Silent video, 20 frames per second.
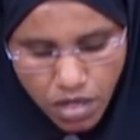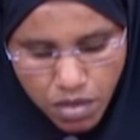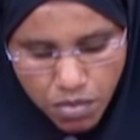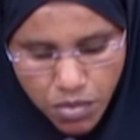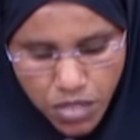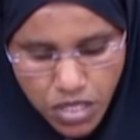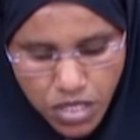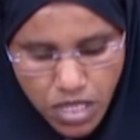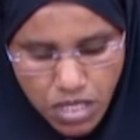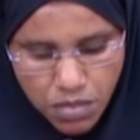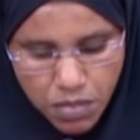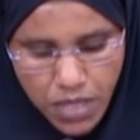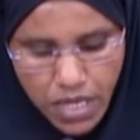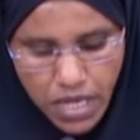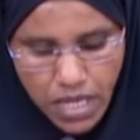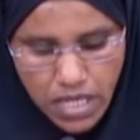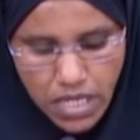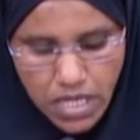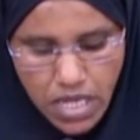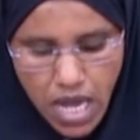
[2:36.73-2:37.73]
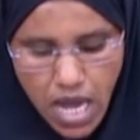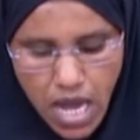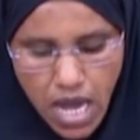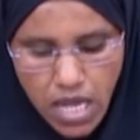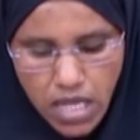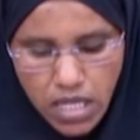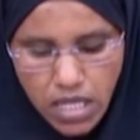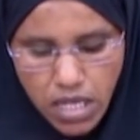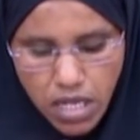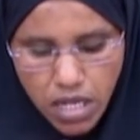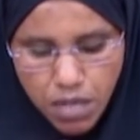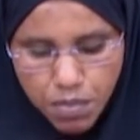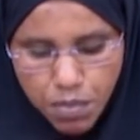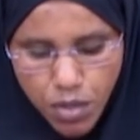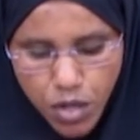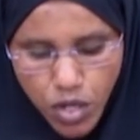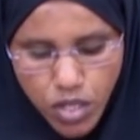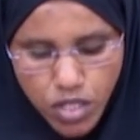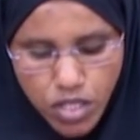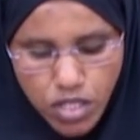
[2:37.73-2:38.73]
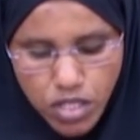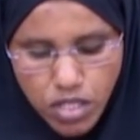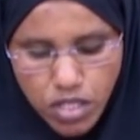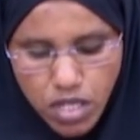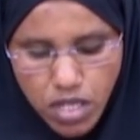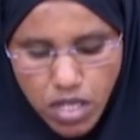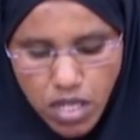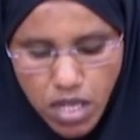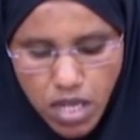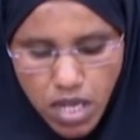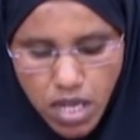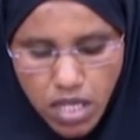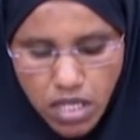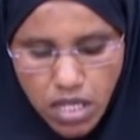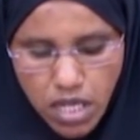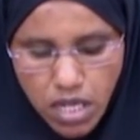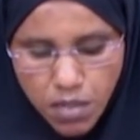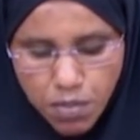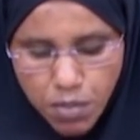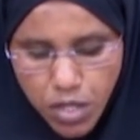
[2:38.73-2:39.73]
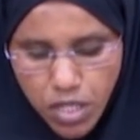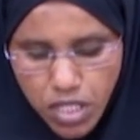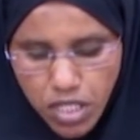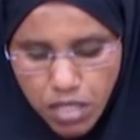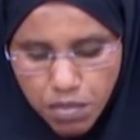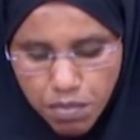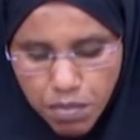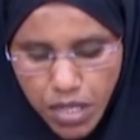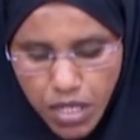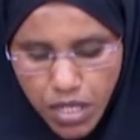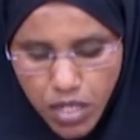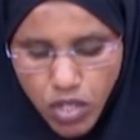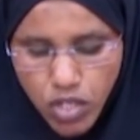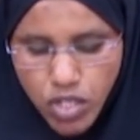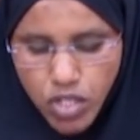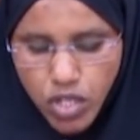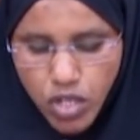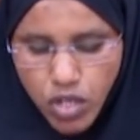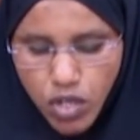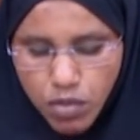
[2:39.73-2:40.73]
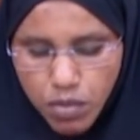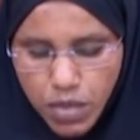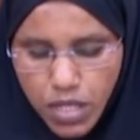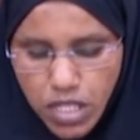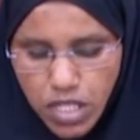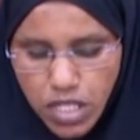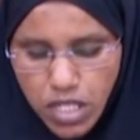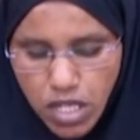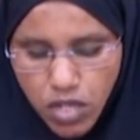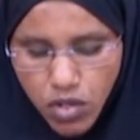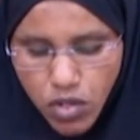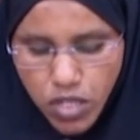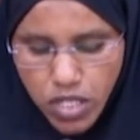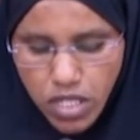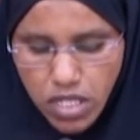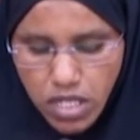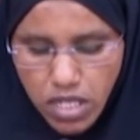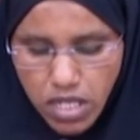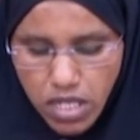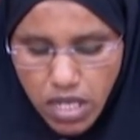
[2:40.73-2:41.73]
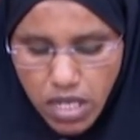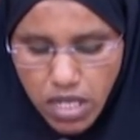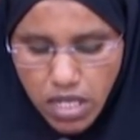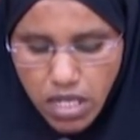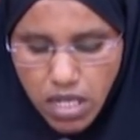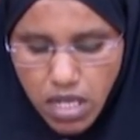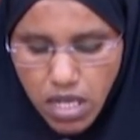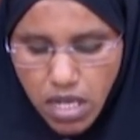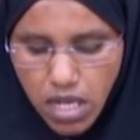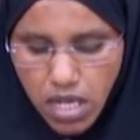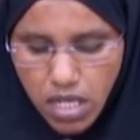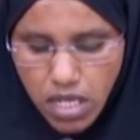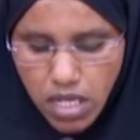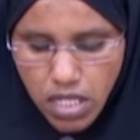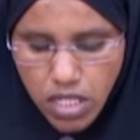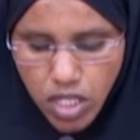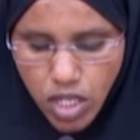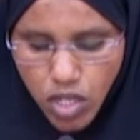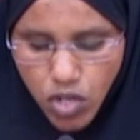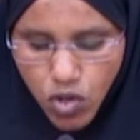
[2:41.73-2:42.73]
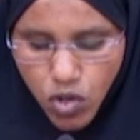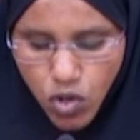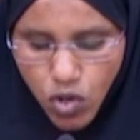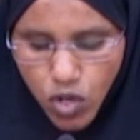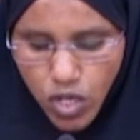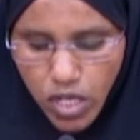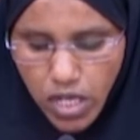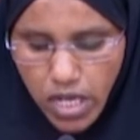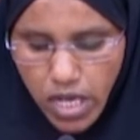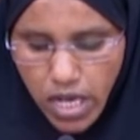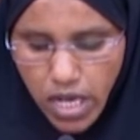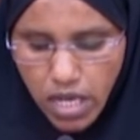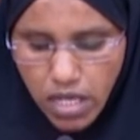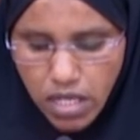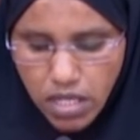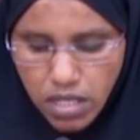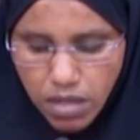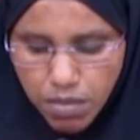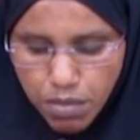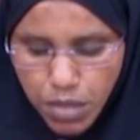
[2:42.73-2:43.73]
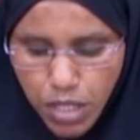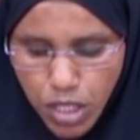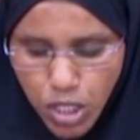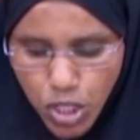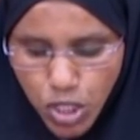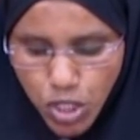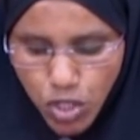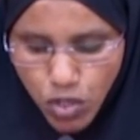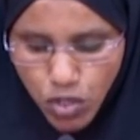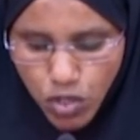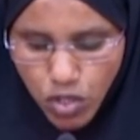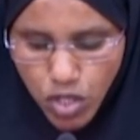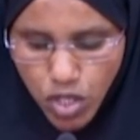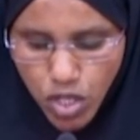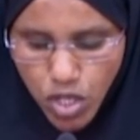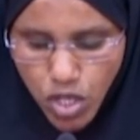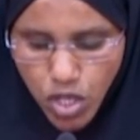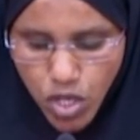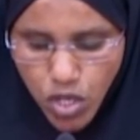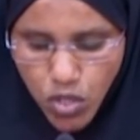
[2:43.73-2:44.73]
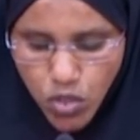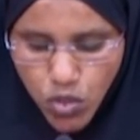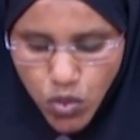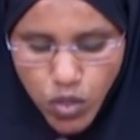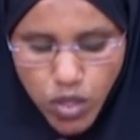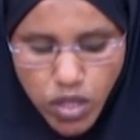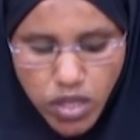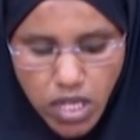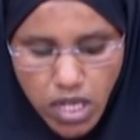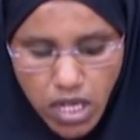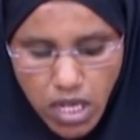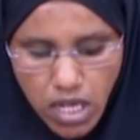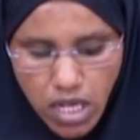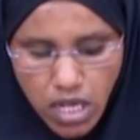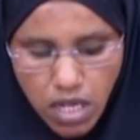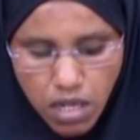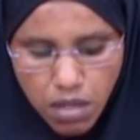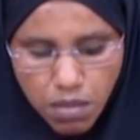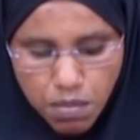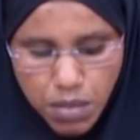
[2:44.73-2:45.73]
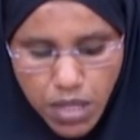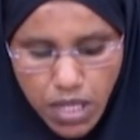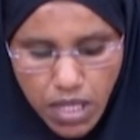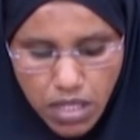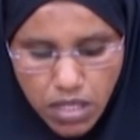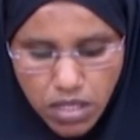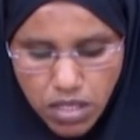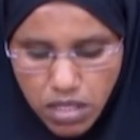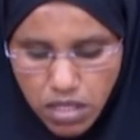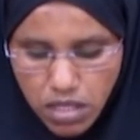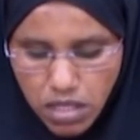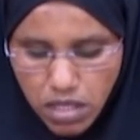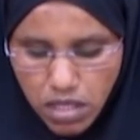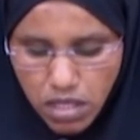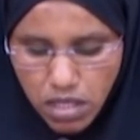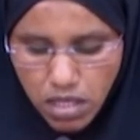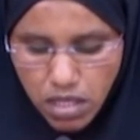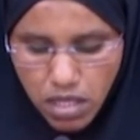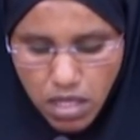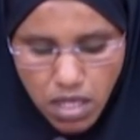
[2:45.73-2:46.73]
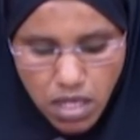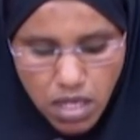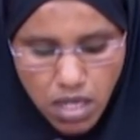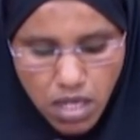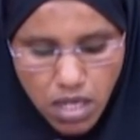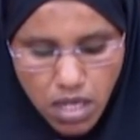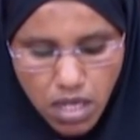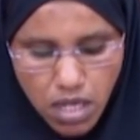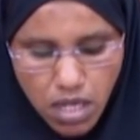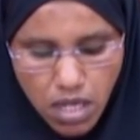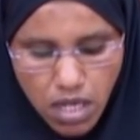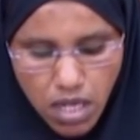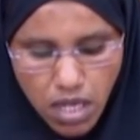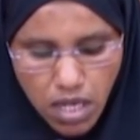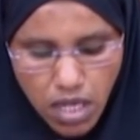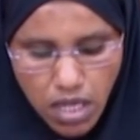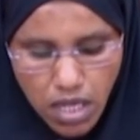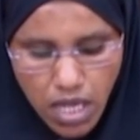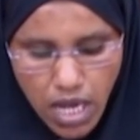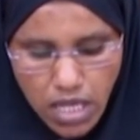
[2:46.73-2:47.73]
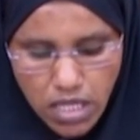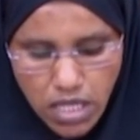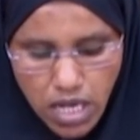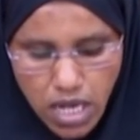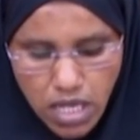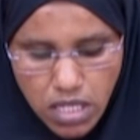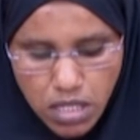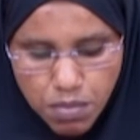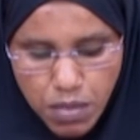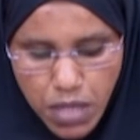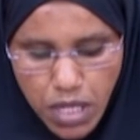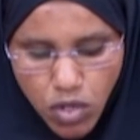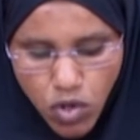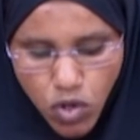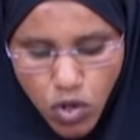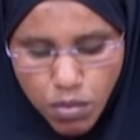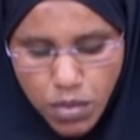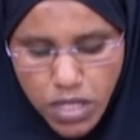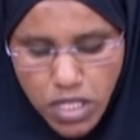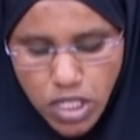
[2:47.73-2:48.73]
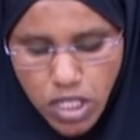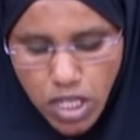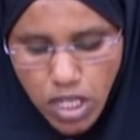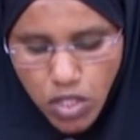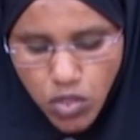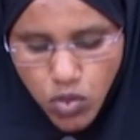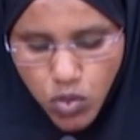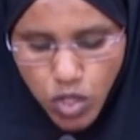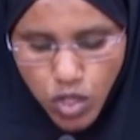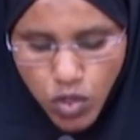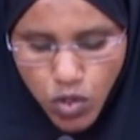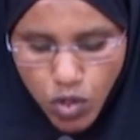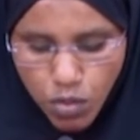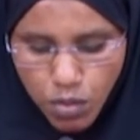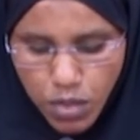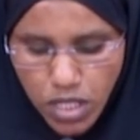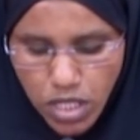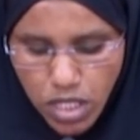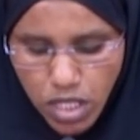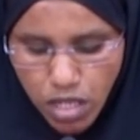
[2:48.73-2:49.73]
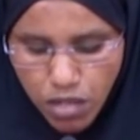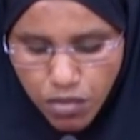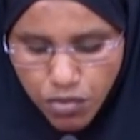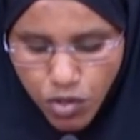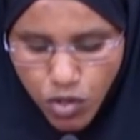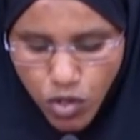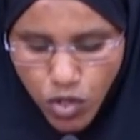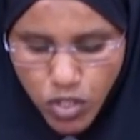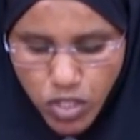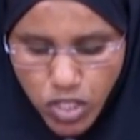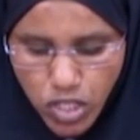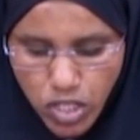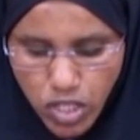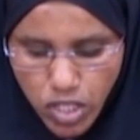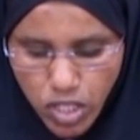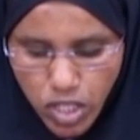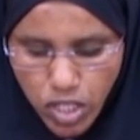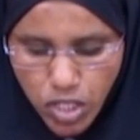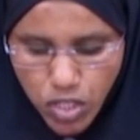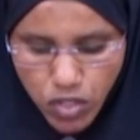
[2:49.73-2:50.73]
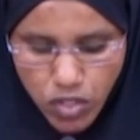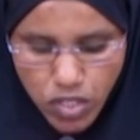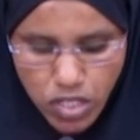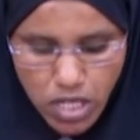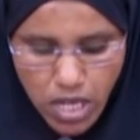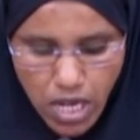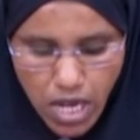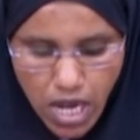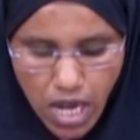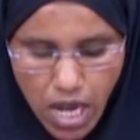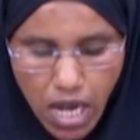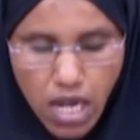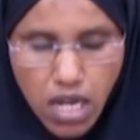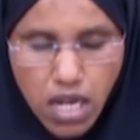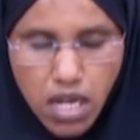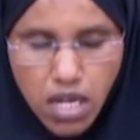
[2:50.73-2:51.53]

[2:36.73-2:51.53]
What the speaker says: Mr. Speaker, sir, in the reporting period, the committee considered the stakeholder submission to 3 bills that has been committed to the committee for considerations. They are